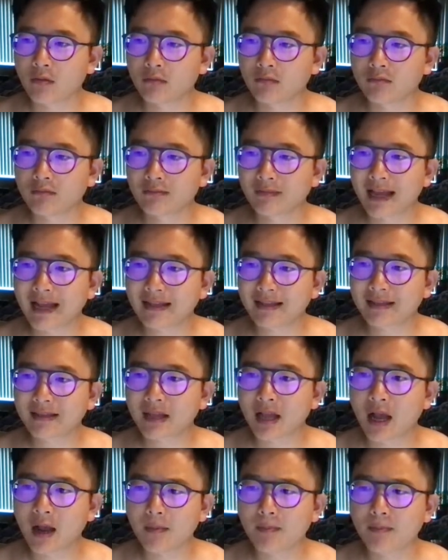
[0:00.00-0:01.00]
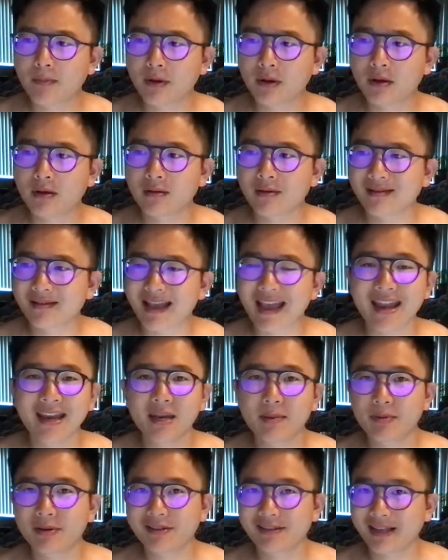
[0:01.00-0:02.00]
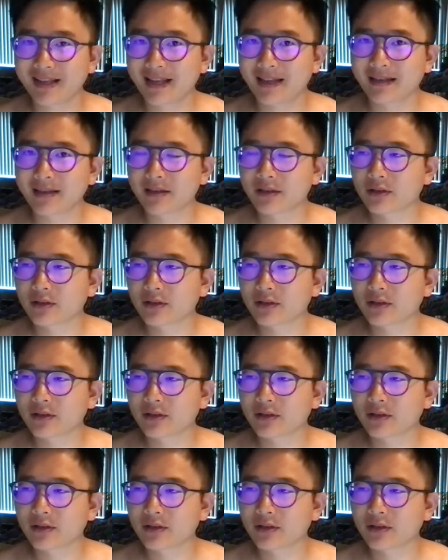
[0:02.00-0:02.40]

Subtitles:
that's up 80%.